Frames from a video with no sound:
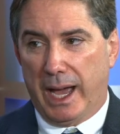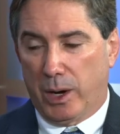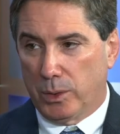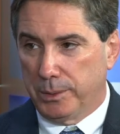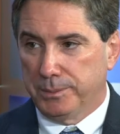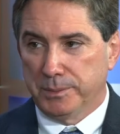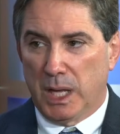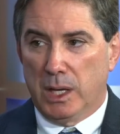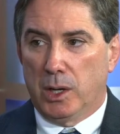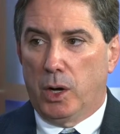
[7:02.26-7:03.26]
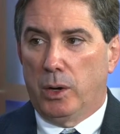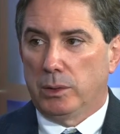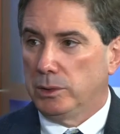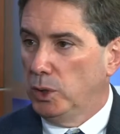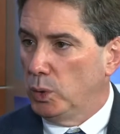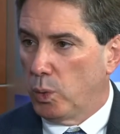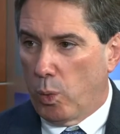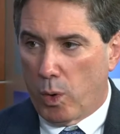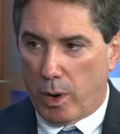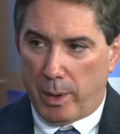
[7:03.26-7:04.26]
out
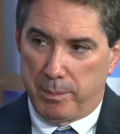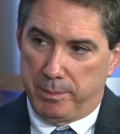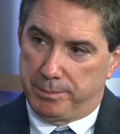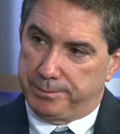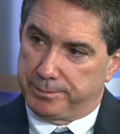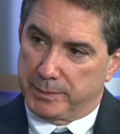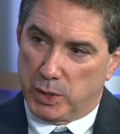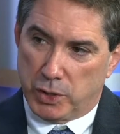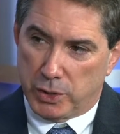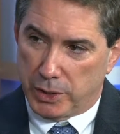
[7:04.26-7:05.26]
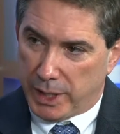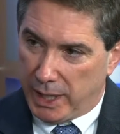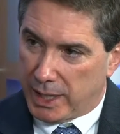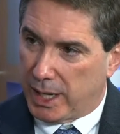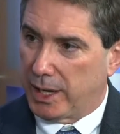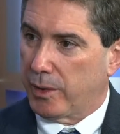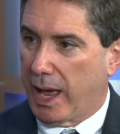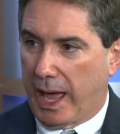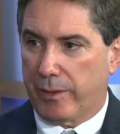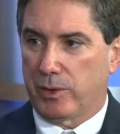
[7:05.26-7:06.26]
lukewarm, cookie cutter
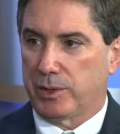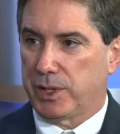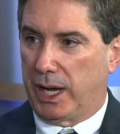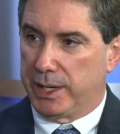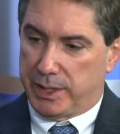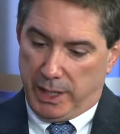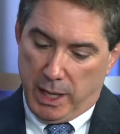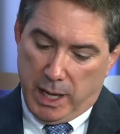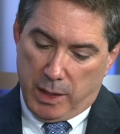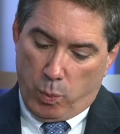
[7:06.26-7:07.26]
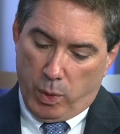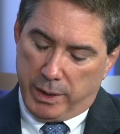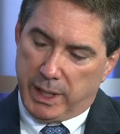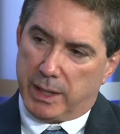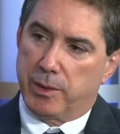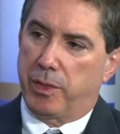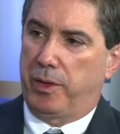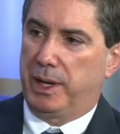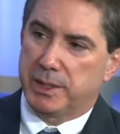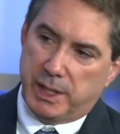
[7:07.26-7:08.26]
advertising. One of the other
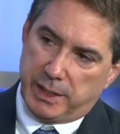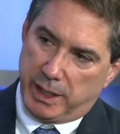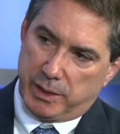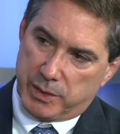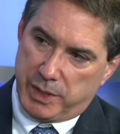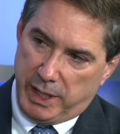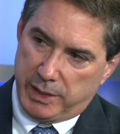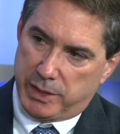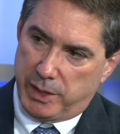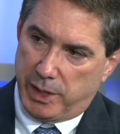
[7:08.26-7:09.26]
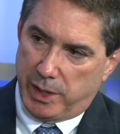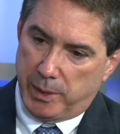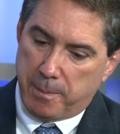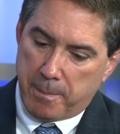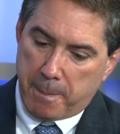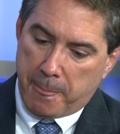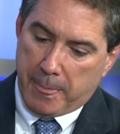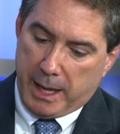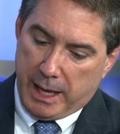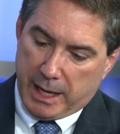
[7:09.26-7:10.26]
things that dealers need to know,
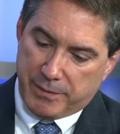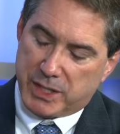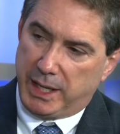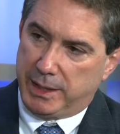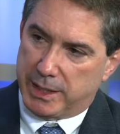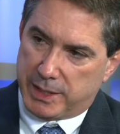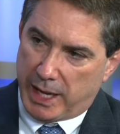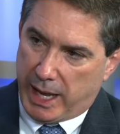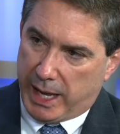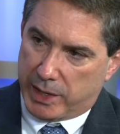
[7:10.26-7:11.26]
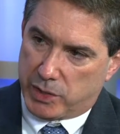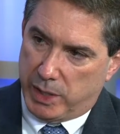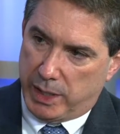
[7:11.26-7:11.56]
and I've seen this in action,